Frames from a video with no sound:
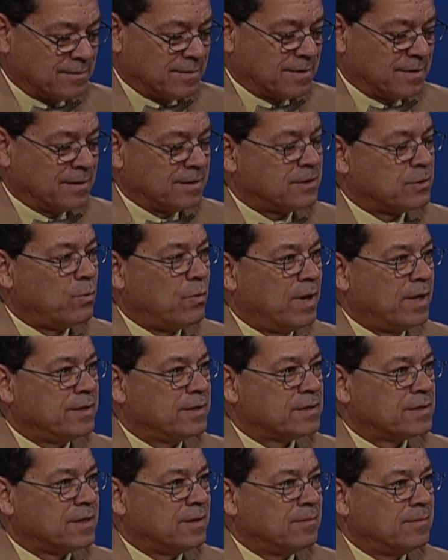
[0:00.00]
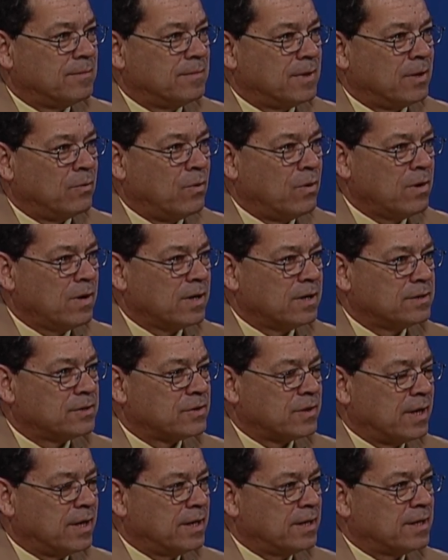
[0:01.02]
it's won some awards.
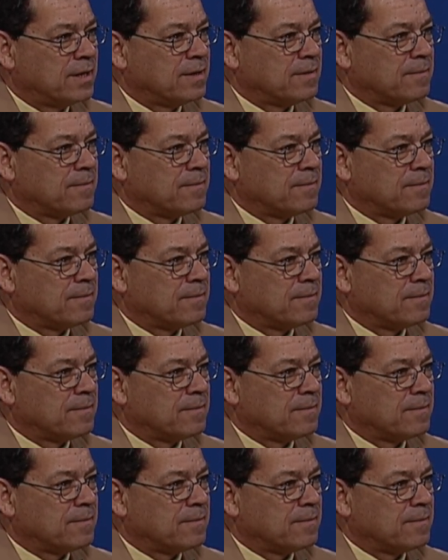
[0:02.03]
Yeah, right? I mean,